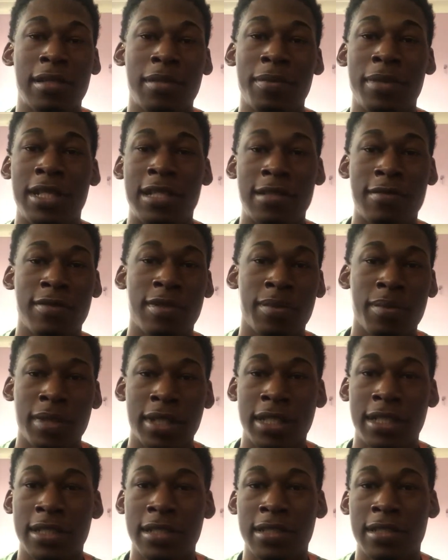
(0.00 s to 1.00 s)
bit of it
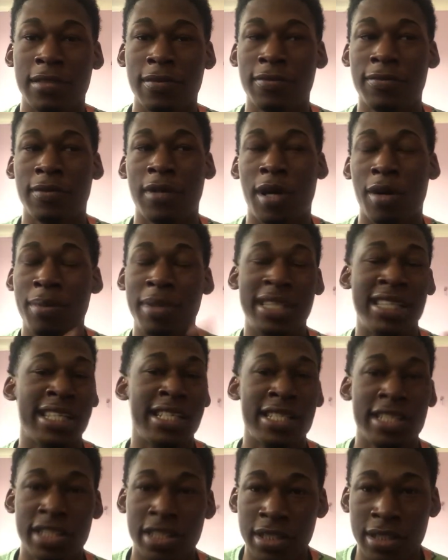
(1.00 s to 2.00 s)
because of
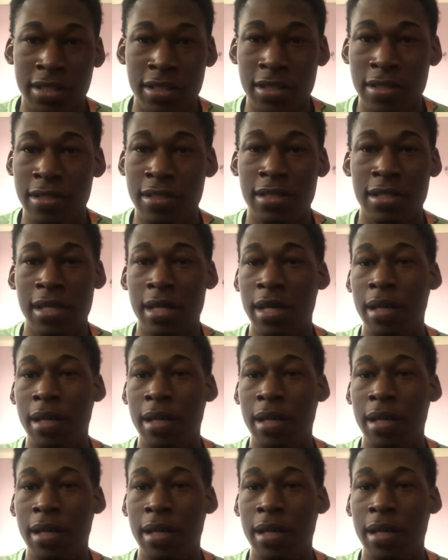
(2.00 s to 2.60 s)
obligations,